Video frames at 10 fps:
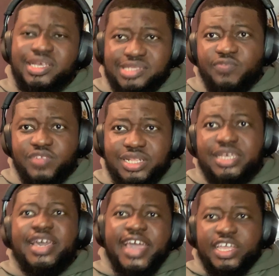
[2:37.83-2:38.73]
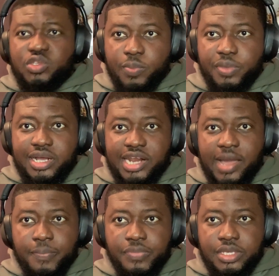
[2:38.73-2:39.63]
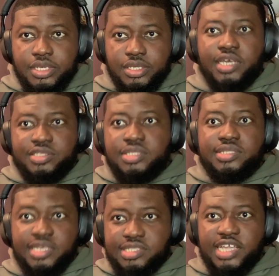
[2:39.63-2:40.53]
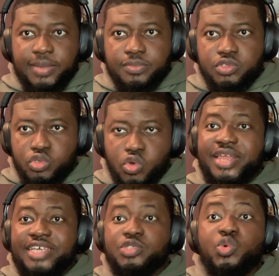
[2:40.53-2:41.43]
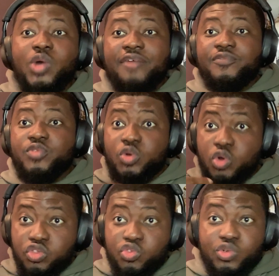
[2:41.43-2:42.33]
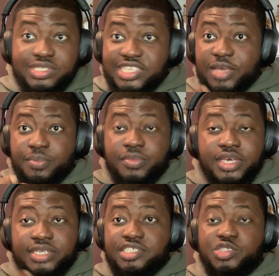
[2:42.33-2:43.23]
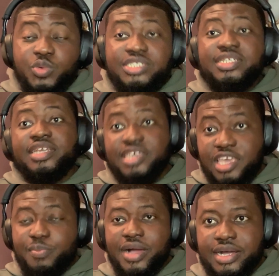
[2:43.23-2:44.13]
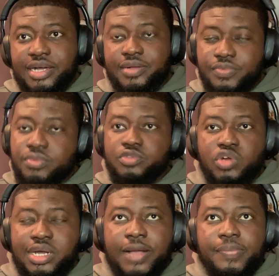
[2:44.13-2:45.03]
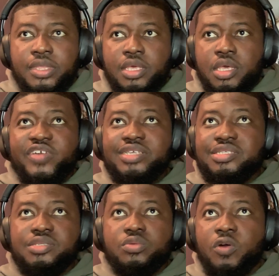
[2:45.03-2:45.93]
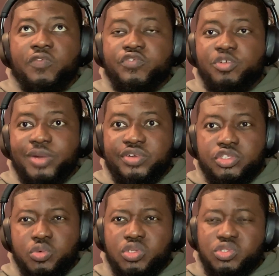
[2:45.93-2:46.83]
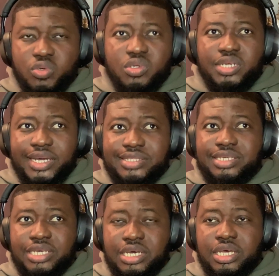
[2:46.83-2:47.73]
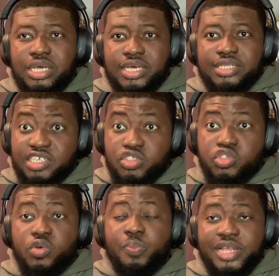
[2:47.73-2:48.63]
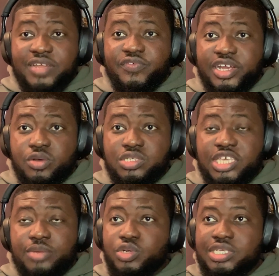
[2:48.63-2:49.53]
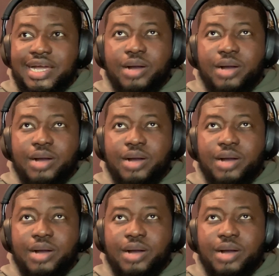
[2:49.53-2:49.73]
So yeah, definitely coming to a big club, it takes time. We have players who have gone through the same situation and came back stronger. The defense of Real Madrid was good. I think Asensio played a very good game.